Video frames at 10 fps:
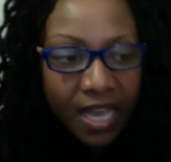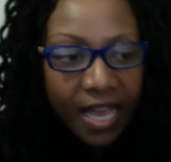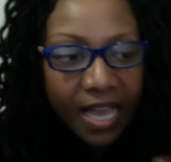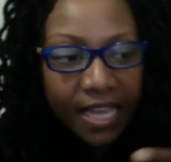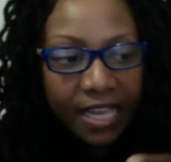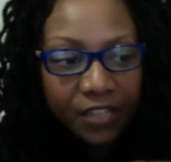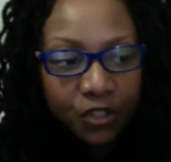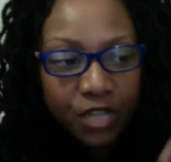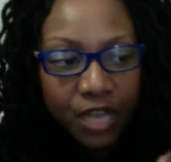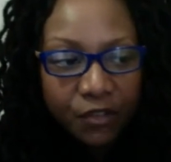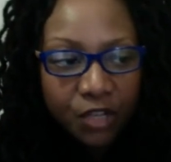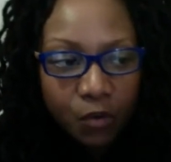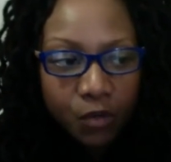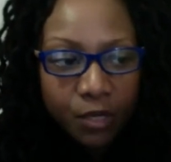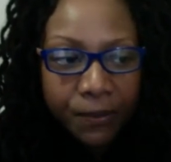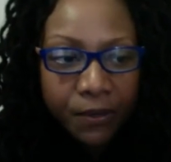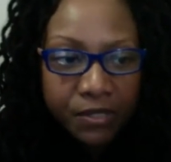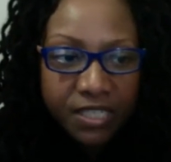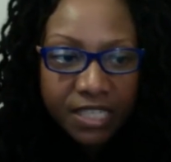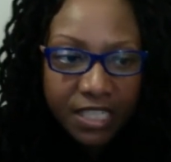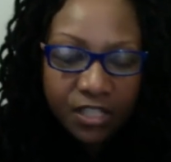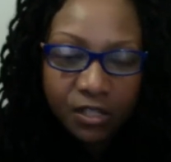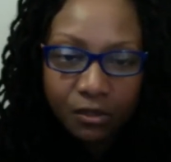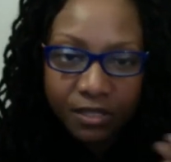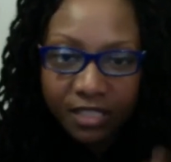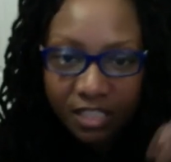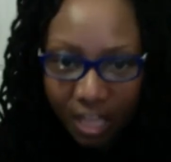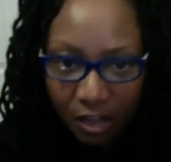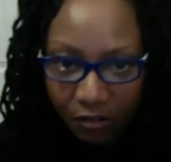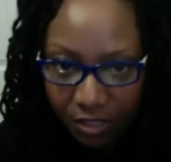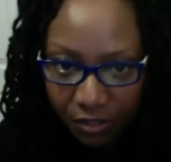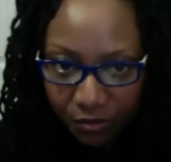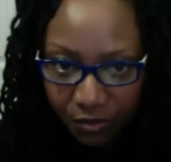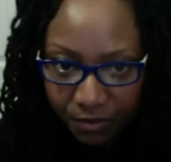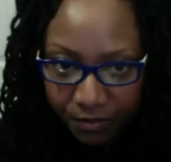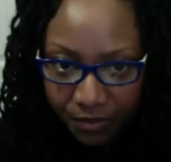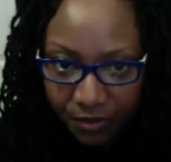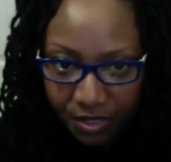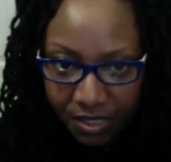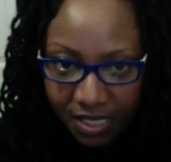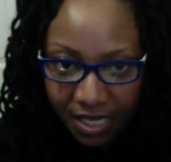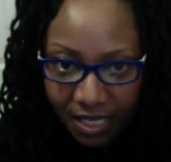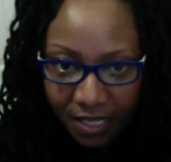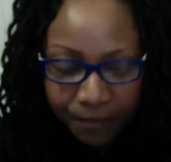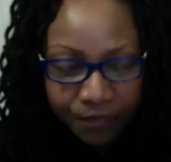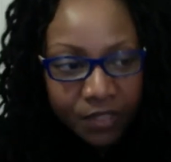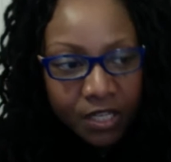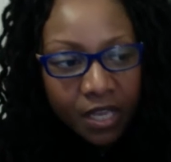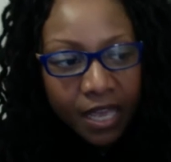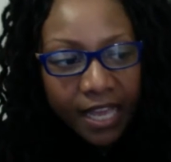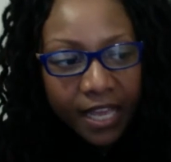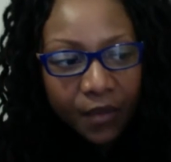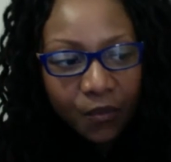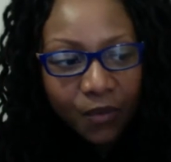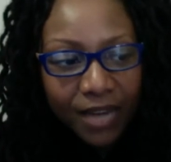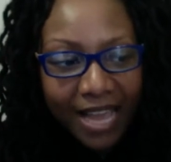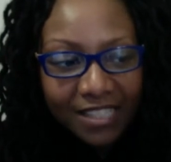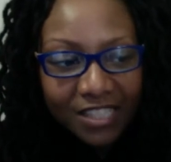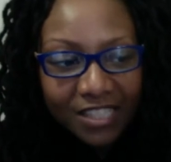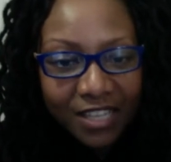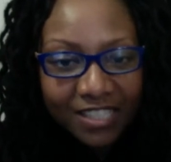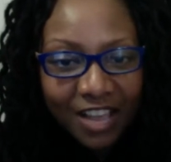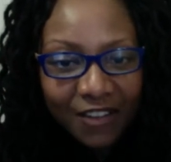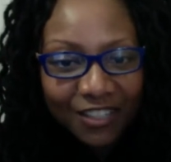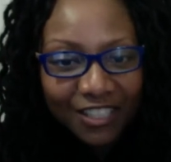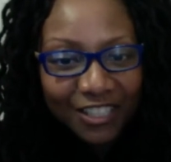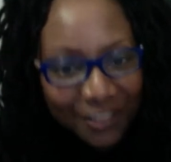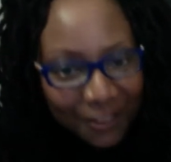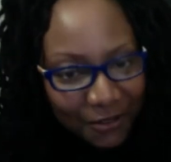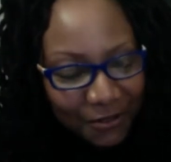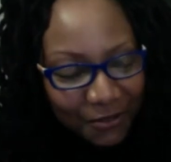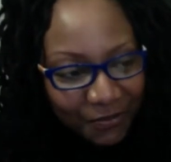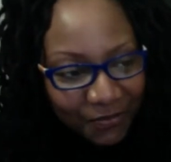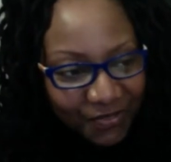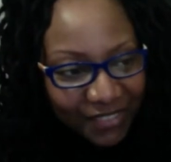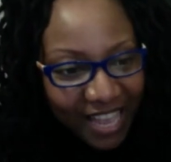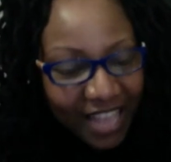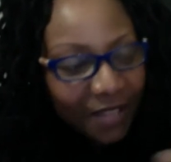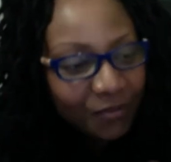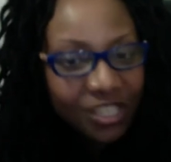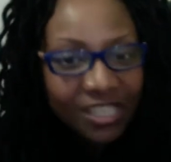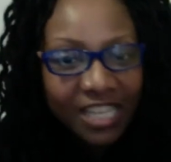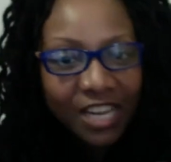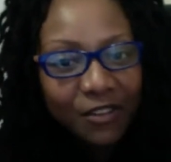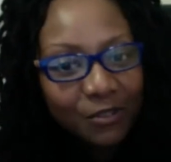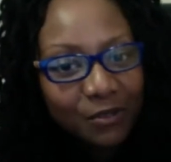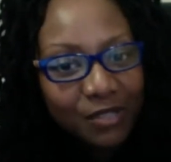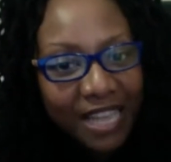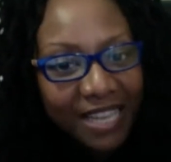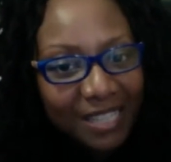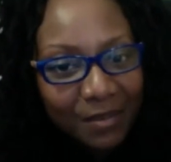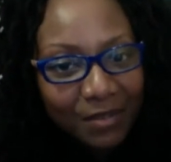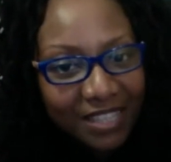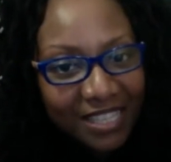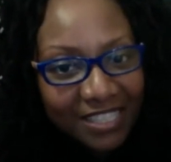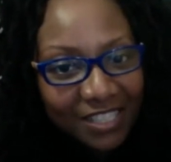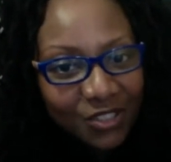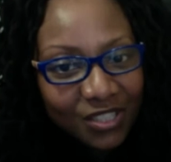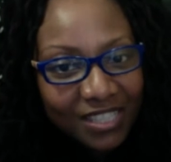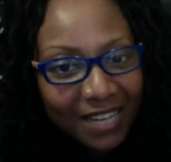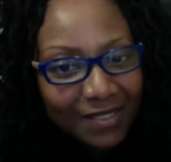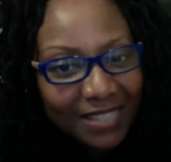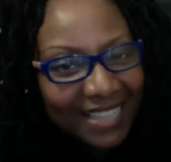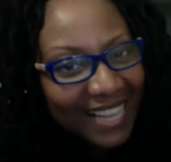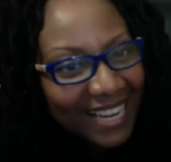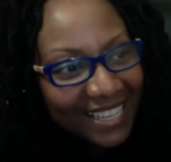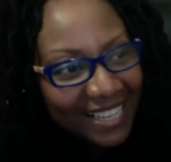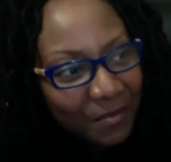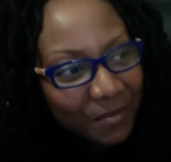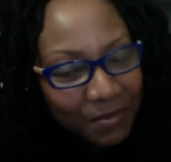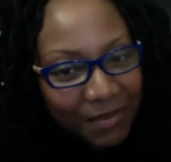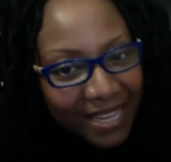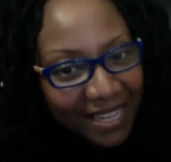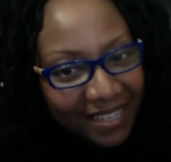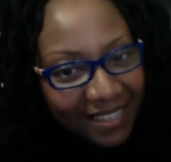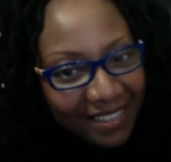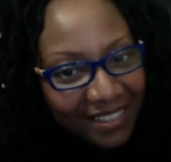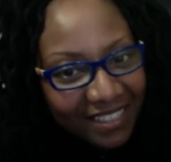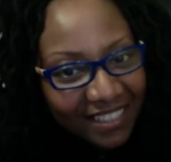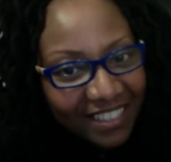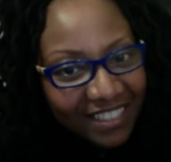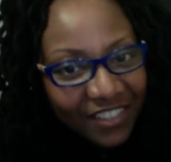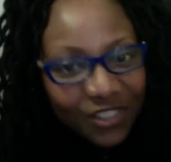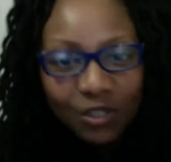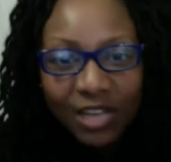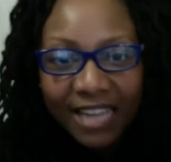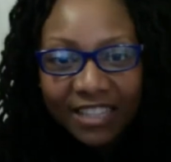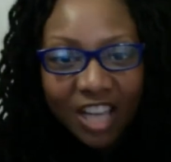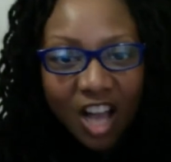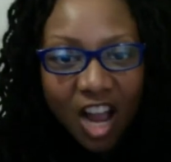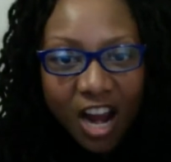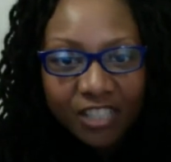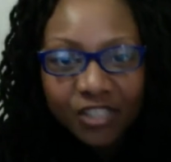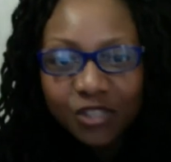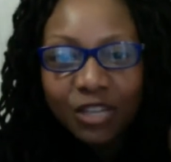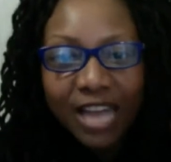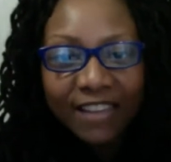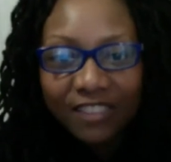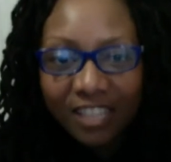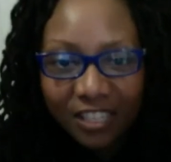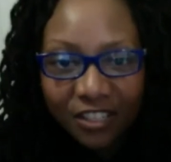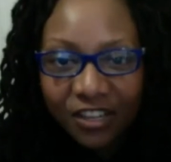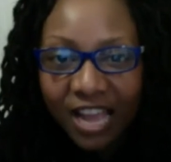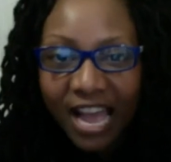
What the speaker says: And you never know what a person needs until you get to talking to them. You understand? And when I started talking to you, and just hearing you say some of the things that you're saying, I was like, that ain't nothing but me. You like the arts. You like theater.